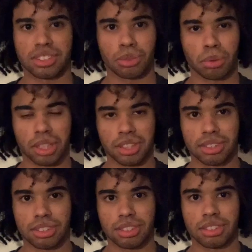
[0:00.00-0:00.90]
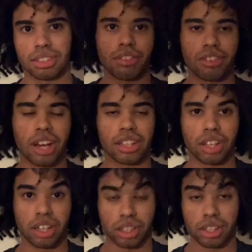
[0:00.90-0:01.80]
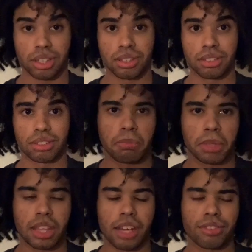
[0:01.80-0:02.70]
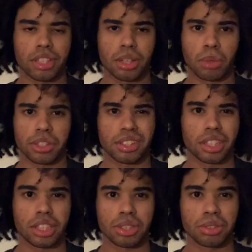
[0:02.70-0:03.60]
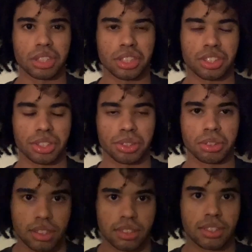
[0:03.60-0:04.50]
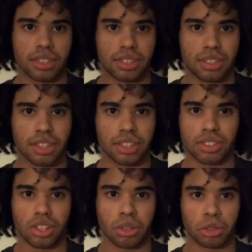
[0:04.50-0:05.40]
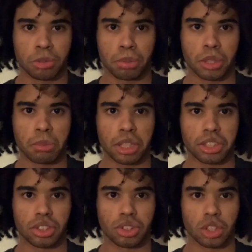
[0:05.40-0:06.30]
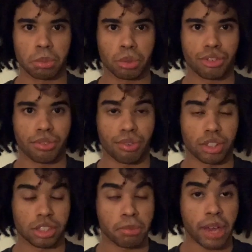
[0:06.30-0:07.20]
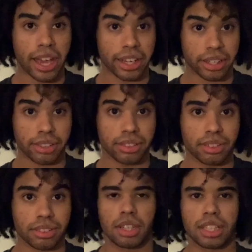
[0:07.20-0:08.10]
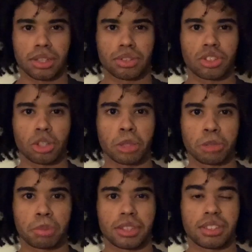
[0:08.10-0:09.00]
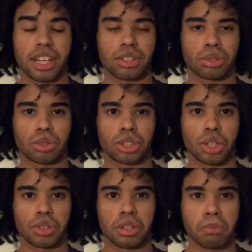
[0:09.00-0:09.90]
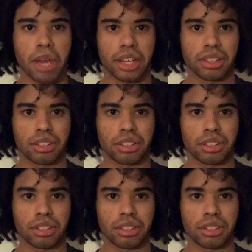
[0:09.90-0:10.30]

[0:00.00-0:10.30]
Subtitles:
it was, if not longer. But thankfully it wasn't a huge issue, since this song was pretty much enjoyable from front to back. And there's so much potential shown and met